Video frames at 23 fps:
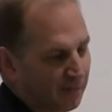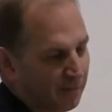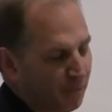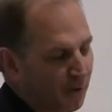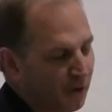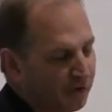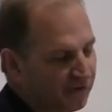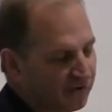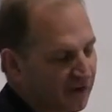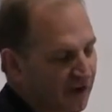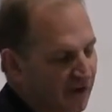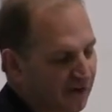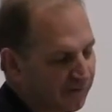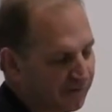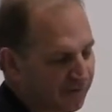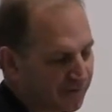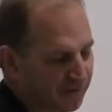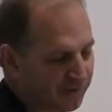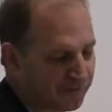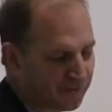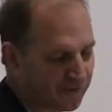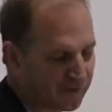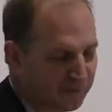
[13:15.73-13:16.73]
most
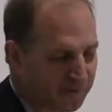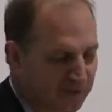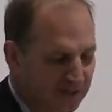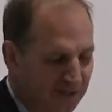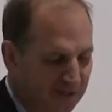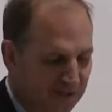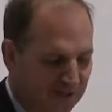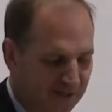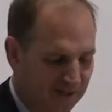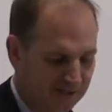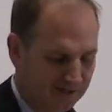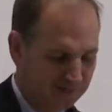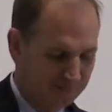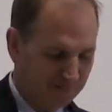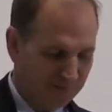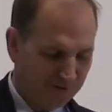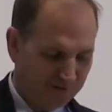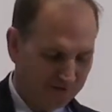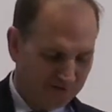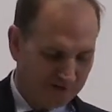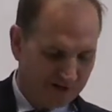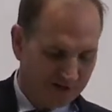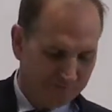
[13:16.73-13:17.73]
helpful for me,
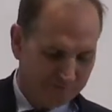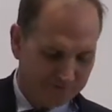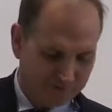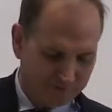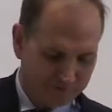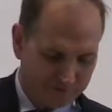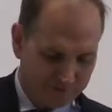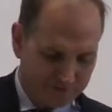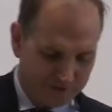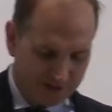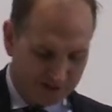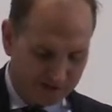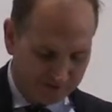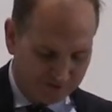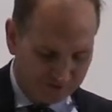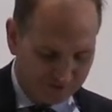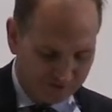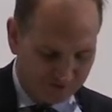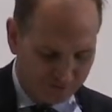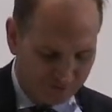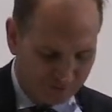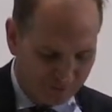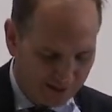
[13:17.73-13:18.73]
most helpful for
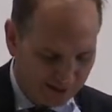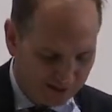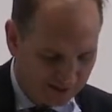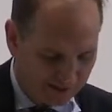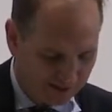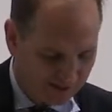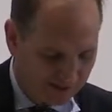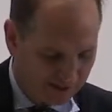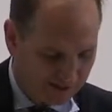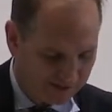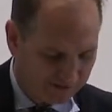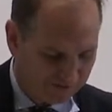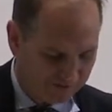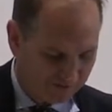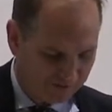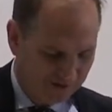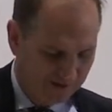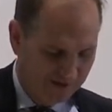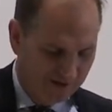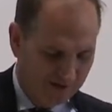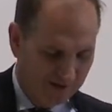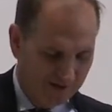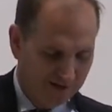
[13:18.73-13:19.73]
us is to
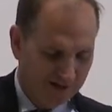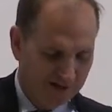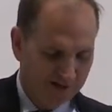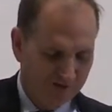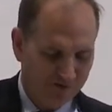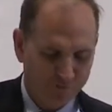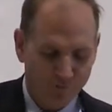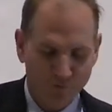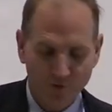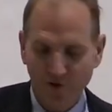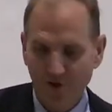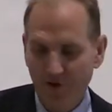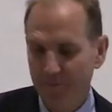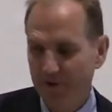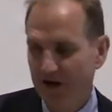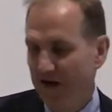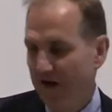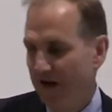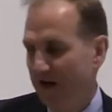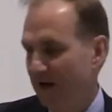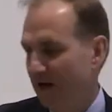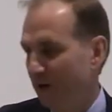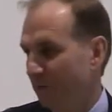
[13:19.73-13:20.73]
recognize it's more
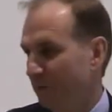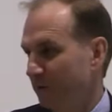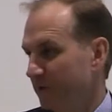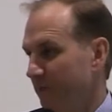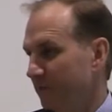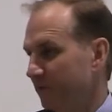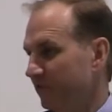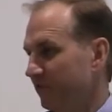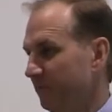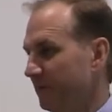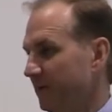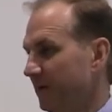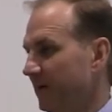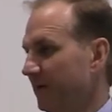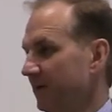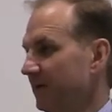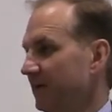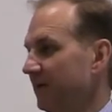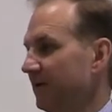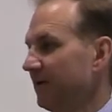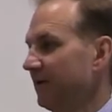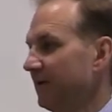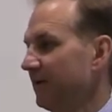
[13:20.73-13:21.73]
about how we
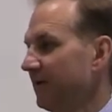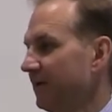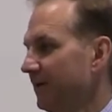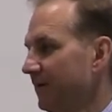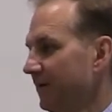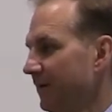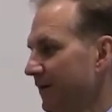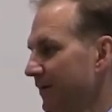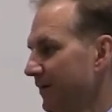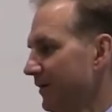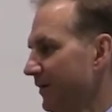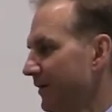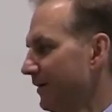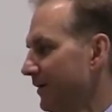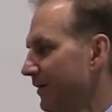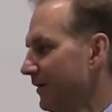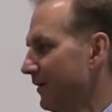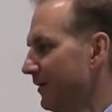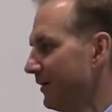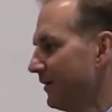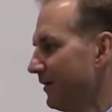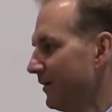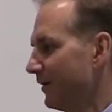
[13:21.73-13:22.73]
respond.
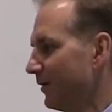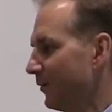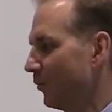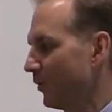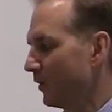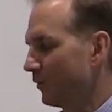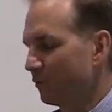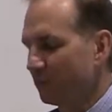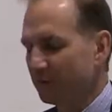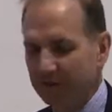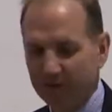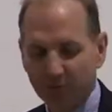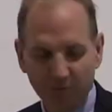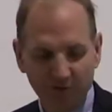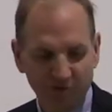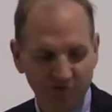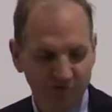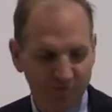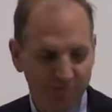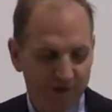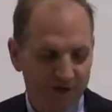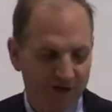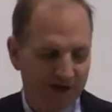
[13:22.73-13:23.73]
When we
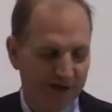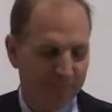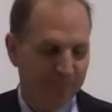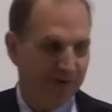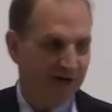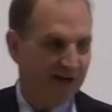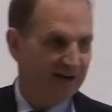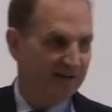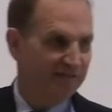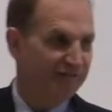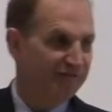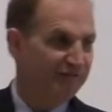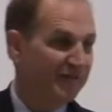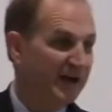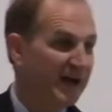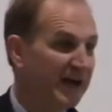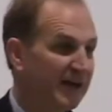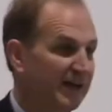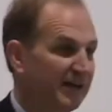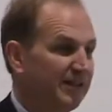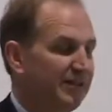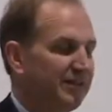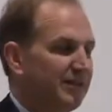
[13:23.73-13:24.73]
respond by
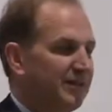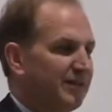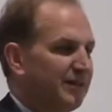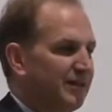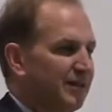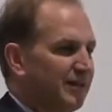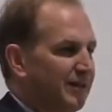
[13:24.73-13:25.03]
faith,